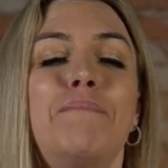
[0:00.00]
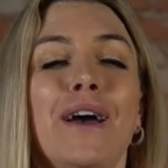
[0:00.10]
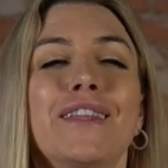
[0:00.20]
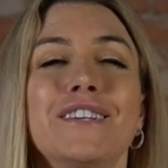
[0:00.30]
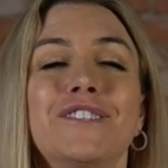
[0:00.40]

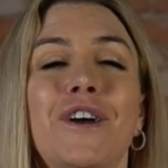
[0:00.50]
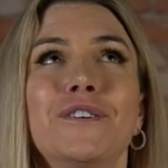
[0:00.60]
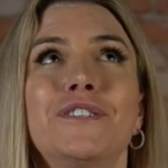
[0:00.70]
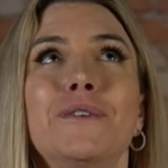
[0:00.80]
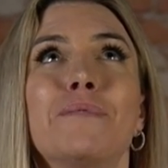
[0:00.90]
But this show
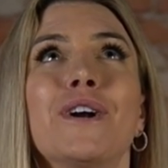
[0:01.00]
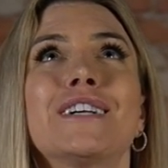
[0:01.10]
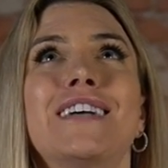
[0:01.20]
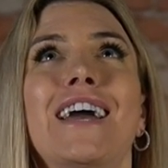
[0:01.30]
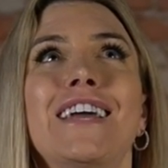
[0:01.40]
is super
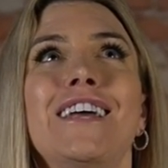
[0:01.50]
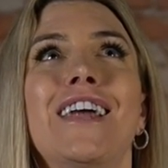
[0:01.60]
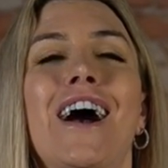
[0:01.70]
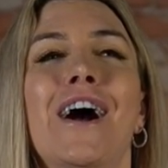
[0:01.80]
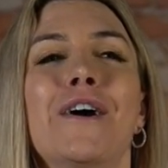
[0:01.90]
exciting
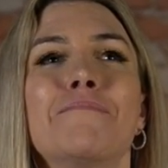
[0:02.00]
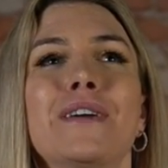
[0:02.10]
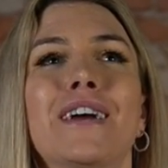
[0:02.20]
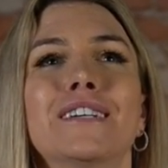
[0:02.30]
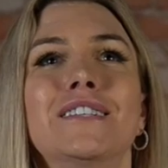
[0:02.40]
um,
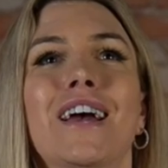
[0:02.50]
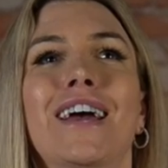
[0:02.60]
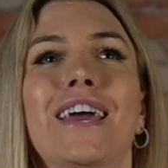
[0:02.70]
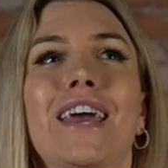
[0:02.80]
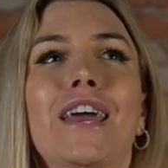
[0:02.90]
because
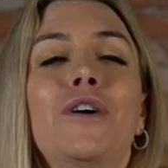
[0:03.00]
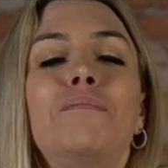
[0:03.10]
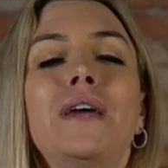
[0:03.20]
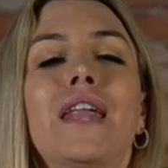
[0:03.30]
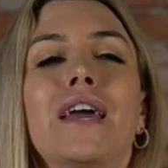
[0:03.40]
it, it,
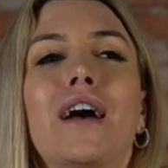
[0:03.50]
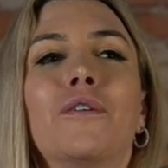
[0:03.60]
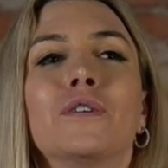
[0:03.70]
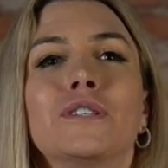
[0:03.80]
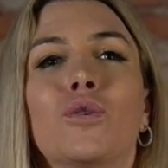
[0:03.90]
would be like
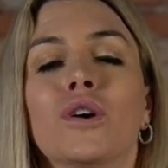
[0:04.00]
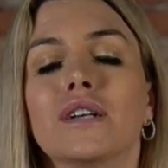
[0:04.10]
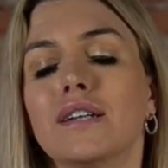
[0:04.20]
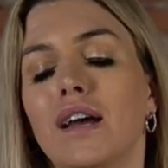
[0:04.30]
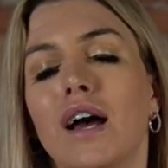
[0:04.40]
a
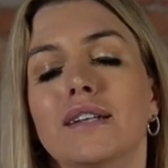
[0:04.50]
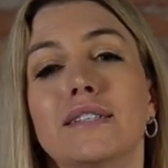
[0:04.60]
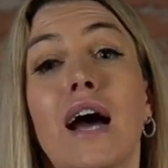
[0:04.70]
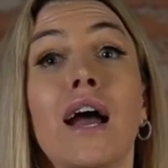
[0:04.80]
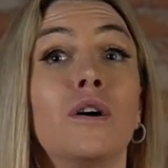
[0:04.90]
resort uh,
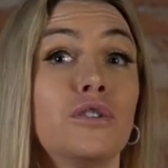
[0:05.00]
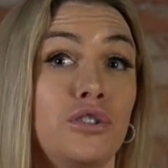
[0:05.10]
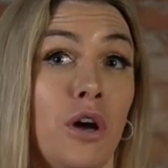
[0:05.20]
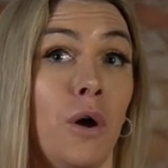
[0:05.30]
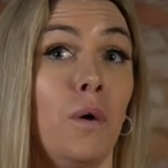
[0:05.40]
style
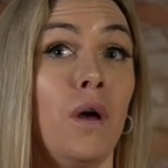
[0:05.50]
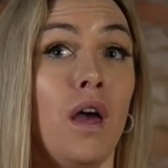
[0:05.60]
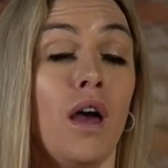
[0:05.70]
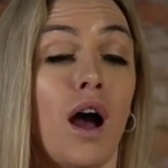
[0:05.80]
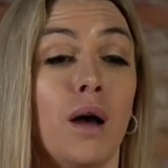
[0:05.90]
show.
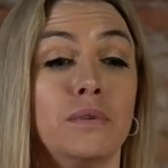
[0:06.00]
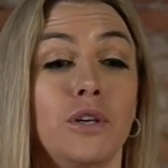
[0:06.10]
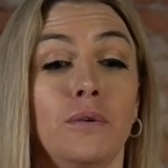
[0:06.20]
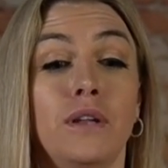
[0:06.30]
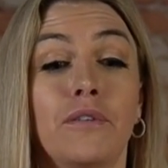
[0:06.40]
Um,
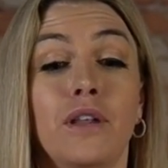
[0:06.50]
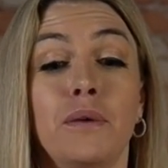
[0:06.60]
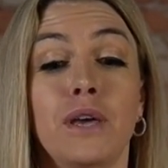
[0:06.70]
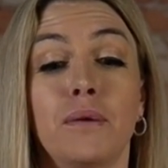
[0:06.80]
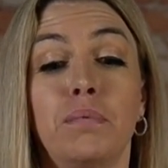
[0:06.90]
so it'd
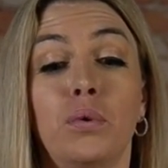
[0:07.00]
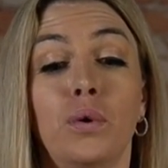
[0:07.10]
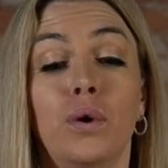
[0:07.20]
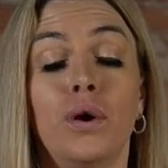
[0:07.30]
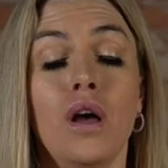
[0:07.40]
definitely be a
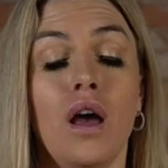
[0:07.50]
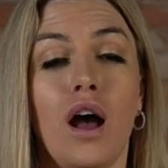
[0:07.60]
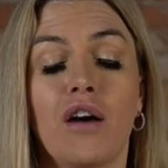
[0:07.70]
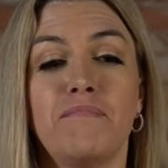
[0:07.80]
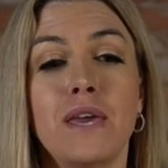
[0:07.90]
pool
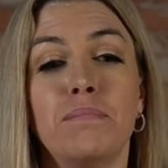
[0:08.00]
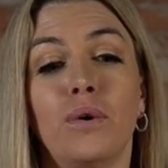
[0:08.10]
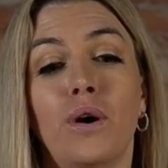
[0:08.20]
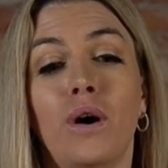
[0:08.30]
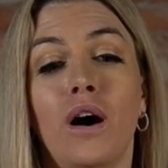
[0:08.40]
of
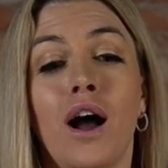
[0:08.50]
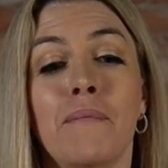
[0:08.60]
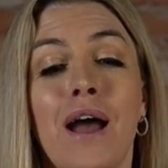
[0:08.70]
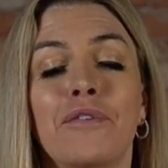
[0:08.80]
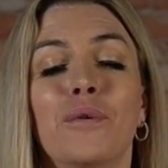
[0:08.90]
people.
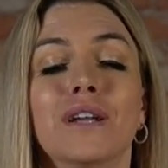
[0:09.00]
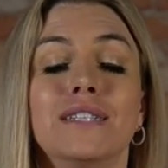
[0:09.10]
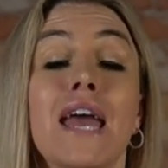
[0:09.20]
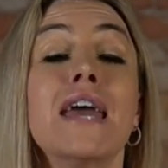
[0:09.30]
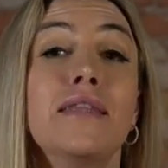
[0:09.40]
Um,
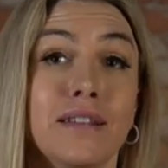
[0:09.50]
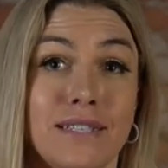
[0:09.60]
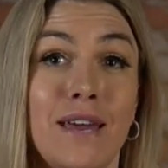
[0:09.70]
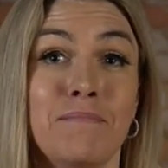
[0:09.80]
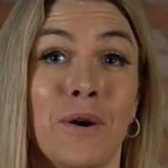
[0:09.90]
everyone's in the
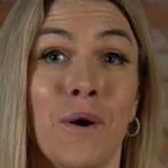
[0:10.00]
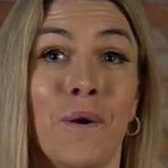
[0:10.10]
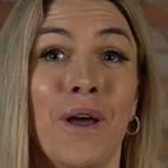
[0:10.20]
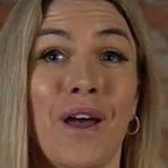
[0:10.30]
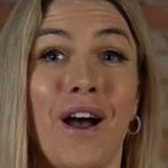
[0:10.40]
same boat.